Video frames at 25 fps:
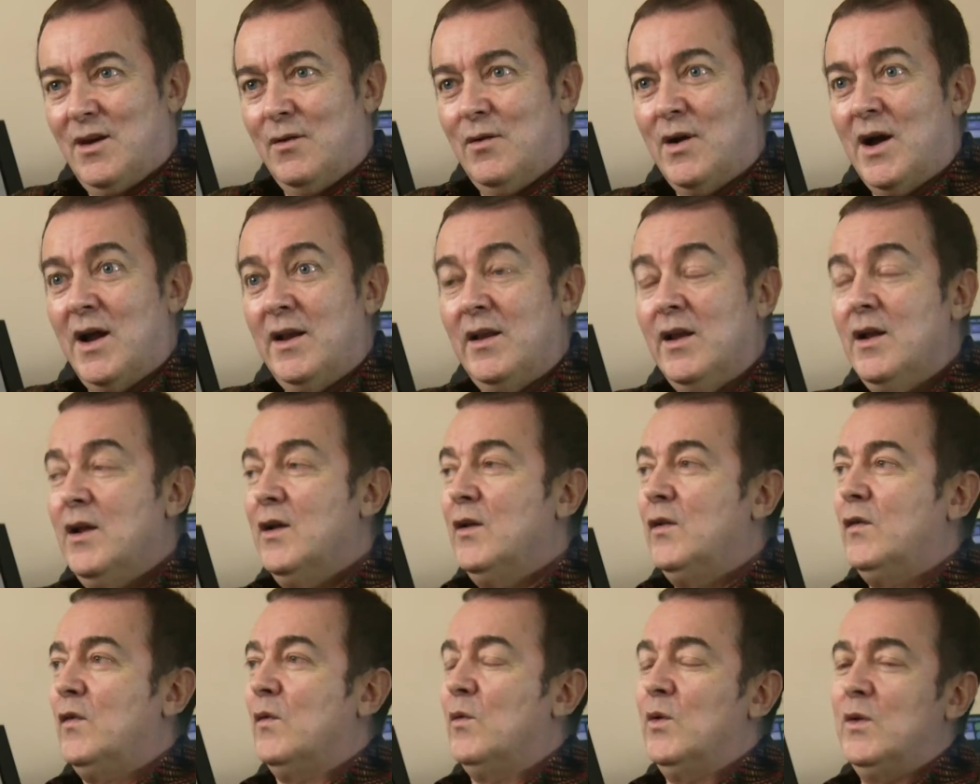right
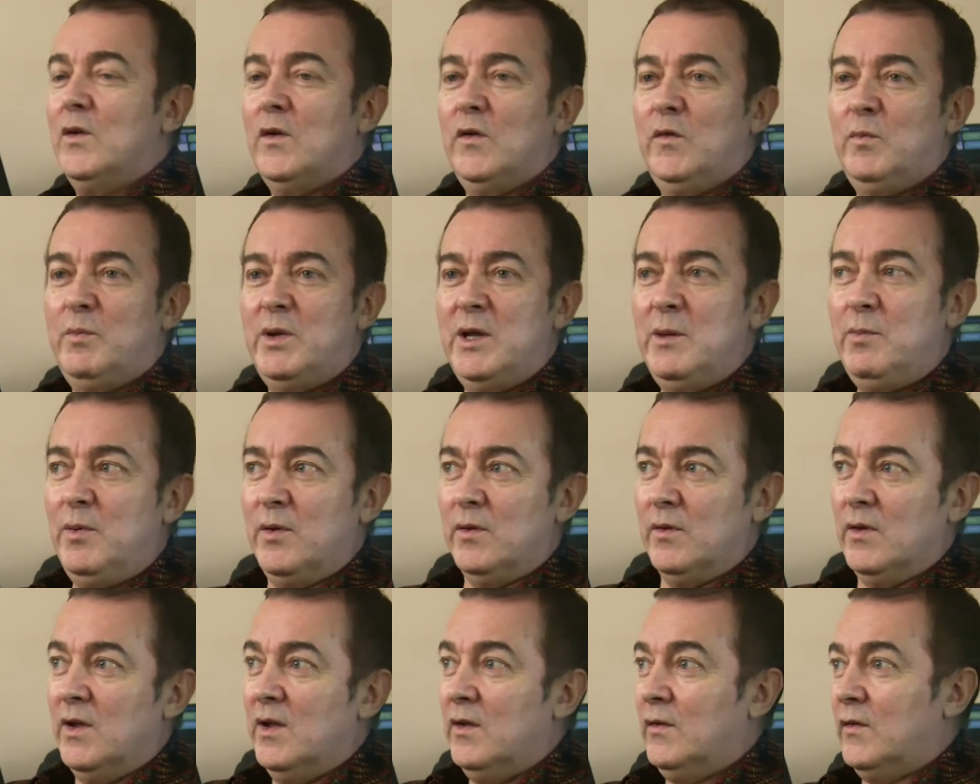so all those
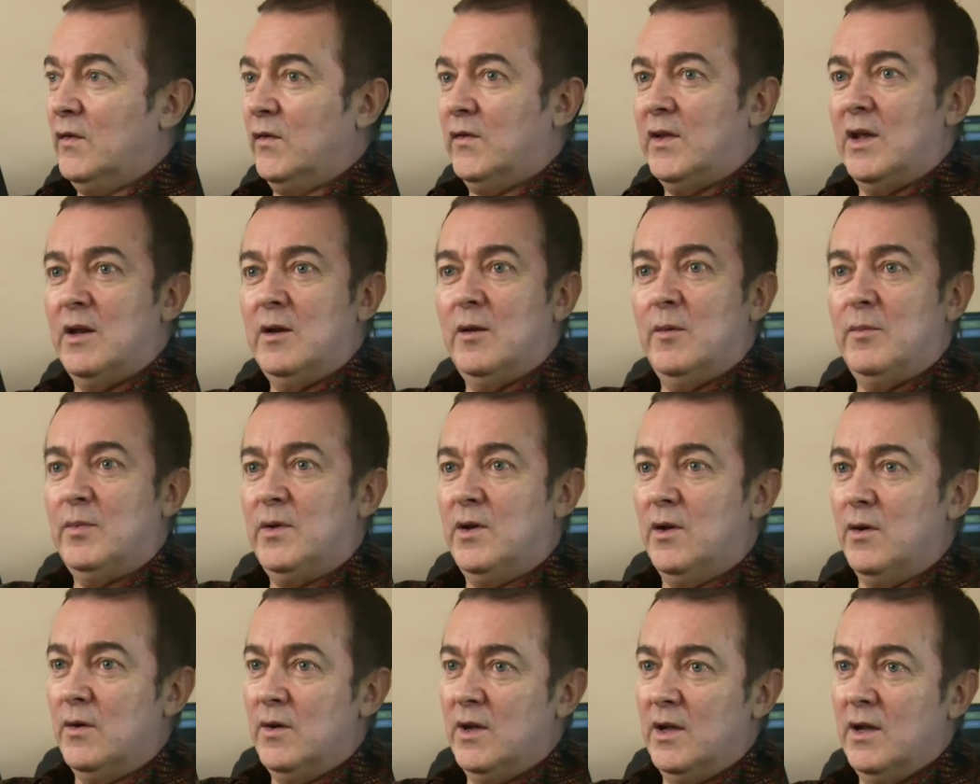people just end up
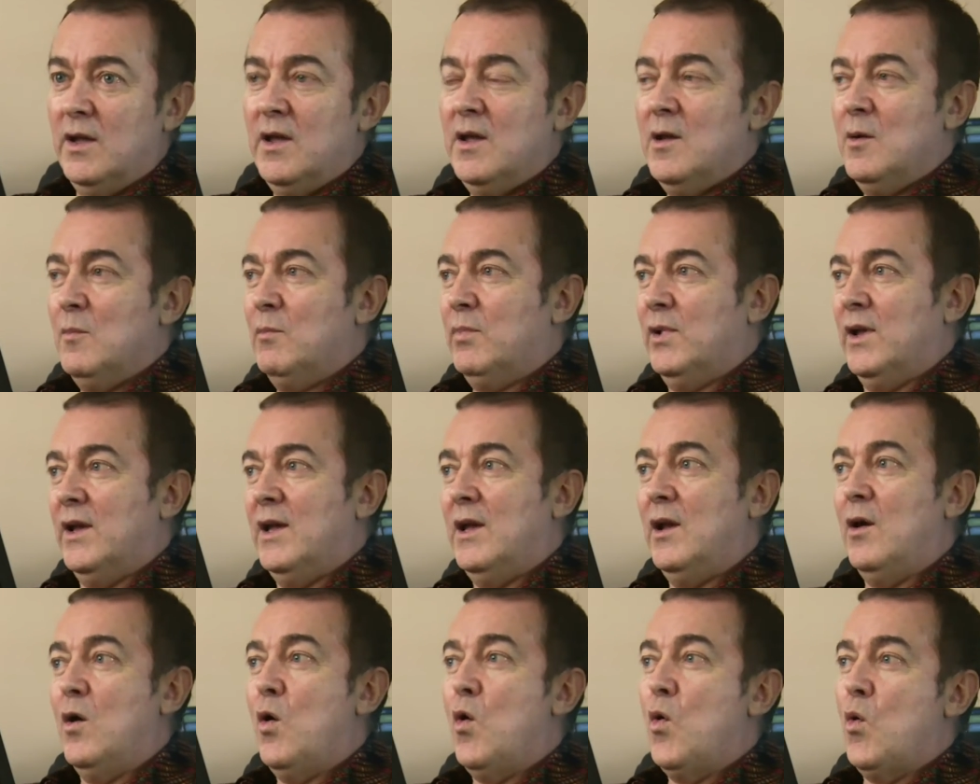going
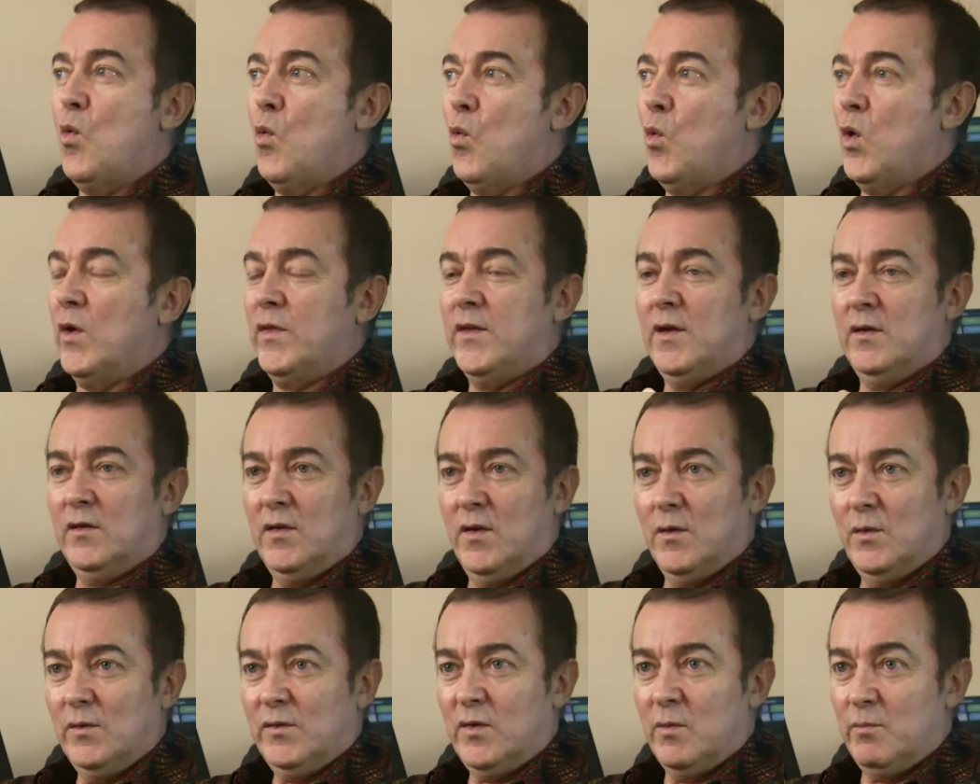playing what they're
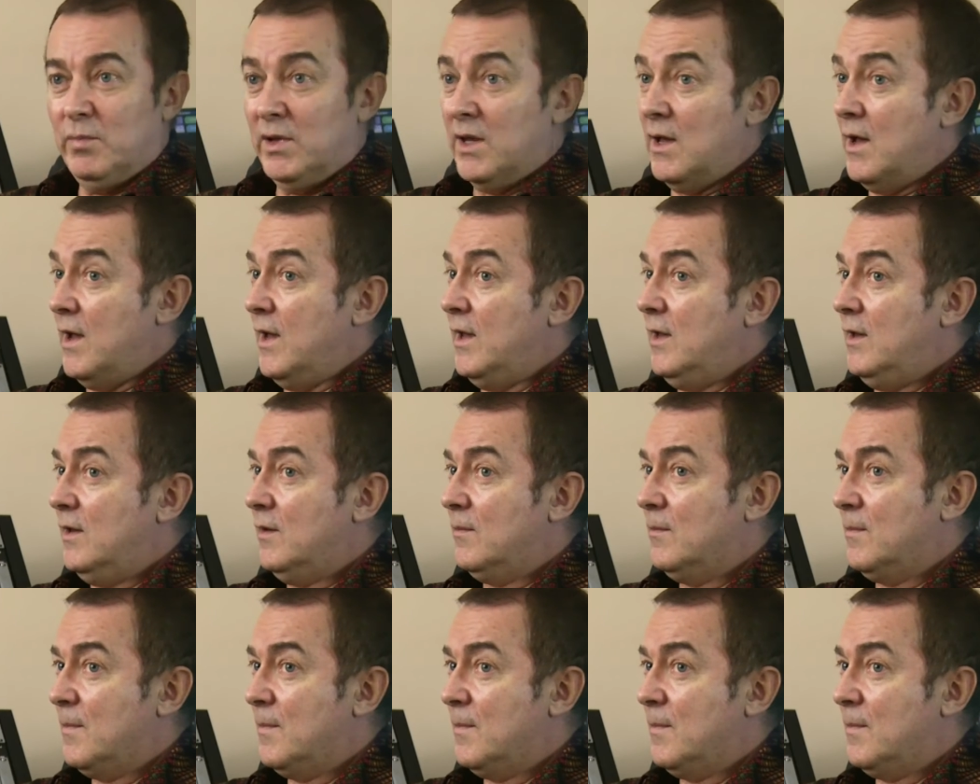told to play